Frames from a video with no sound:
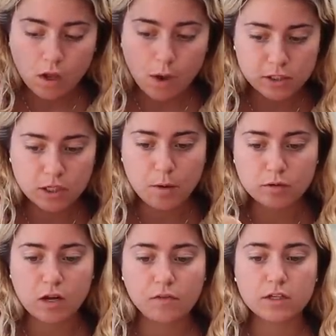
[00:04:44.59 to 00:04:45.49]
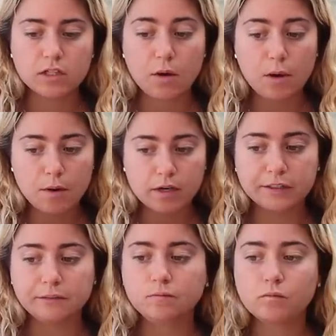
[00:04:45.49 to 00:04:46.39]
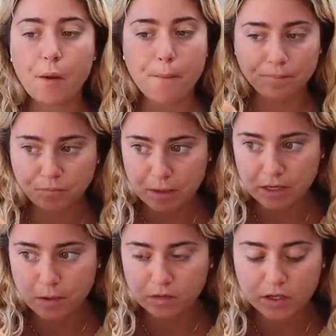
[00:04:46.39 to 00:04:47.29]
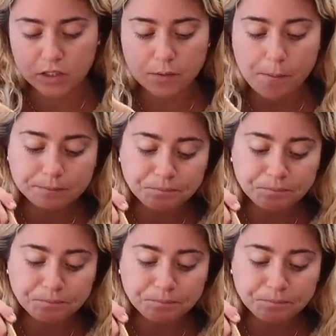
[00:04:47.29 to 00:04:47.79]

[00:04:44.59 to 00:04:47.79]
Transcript: I went to the post office, I went running, making breakfast.